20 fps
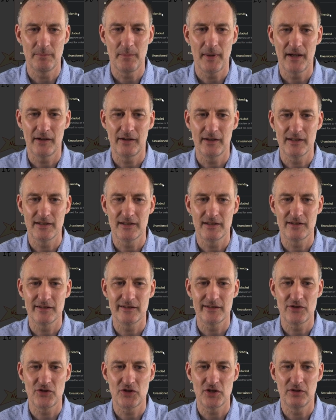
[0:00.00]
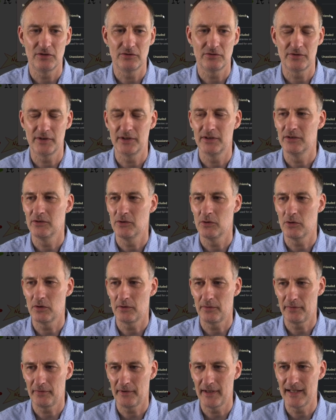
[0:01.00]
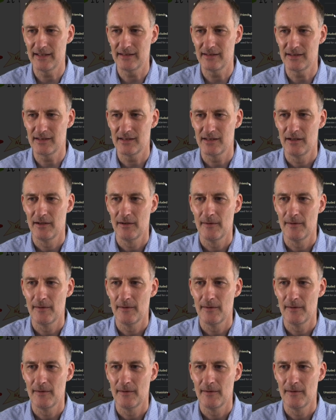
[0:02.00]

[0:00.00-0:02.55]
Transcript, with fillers: parents, children, or friends.